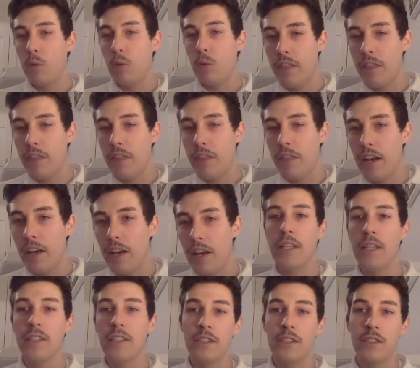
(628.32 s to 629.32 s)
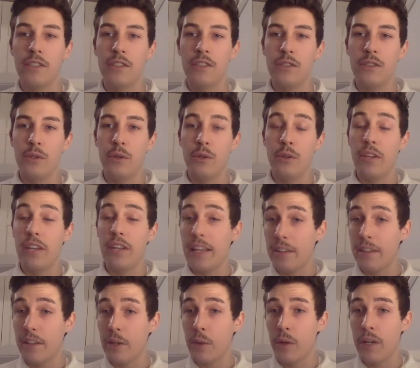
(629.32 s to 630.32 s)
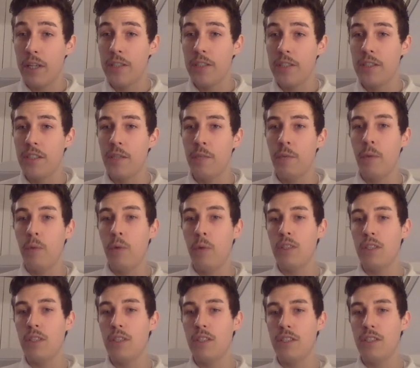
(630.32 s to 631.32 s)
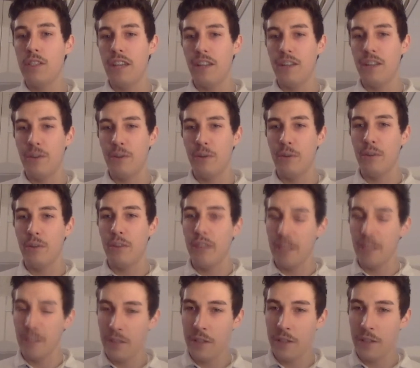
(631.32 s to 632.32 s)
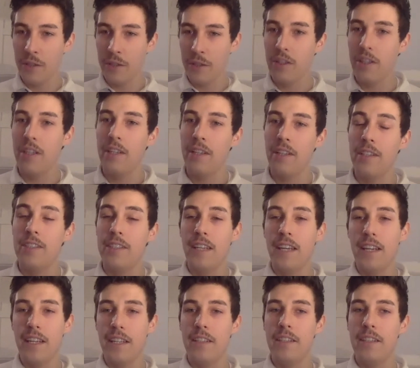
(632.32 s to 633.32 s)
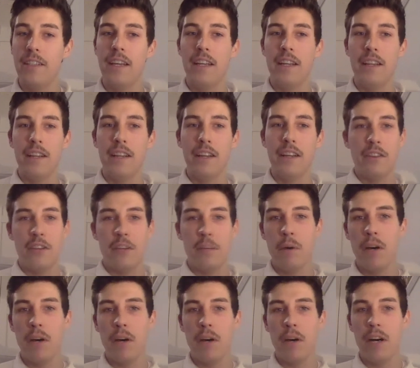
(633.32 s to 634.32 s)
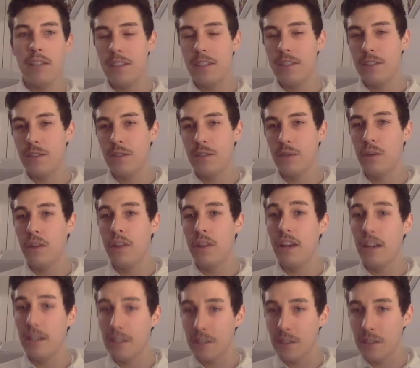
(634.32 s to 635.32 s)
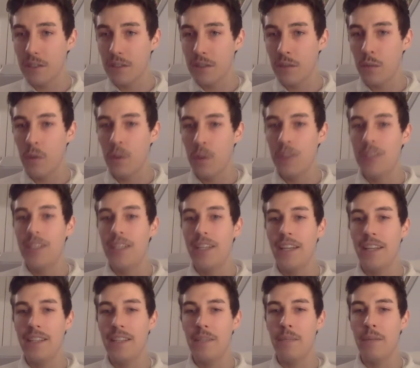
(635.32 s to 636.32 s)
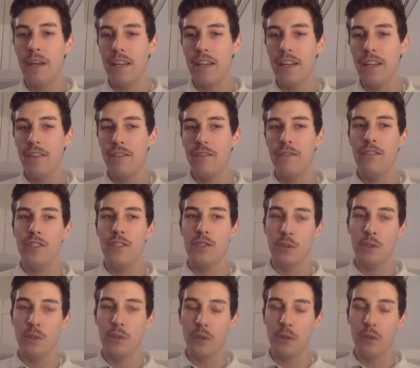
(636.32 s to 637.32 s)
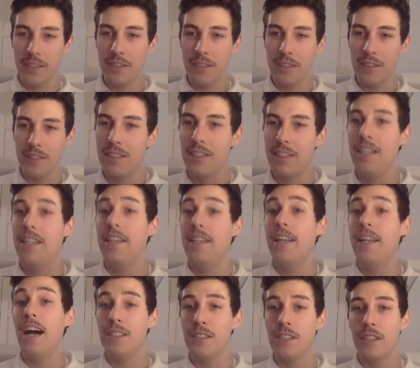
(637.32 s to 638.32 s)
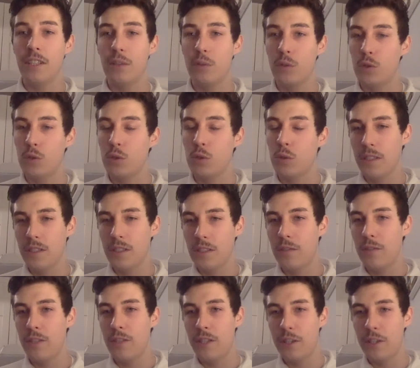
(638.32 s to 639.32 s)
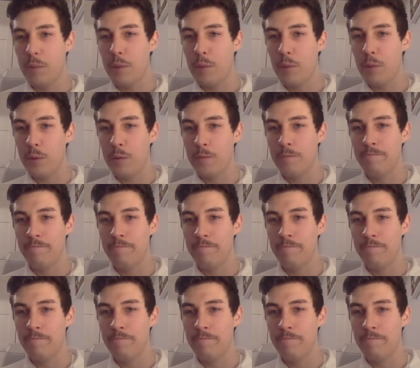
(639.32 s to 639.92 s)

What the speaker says: But with that, that brings us to the end of the questions that we wanted to get through with this video, the second in a three-parter. So thanks once again to Becky for joining us and answering those questions for young people.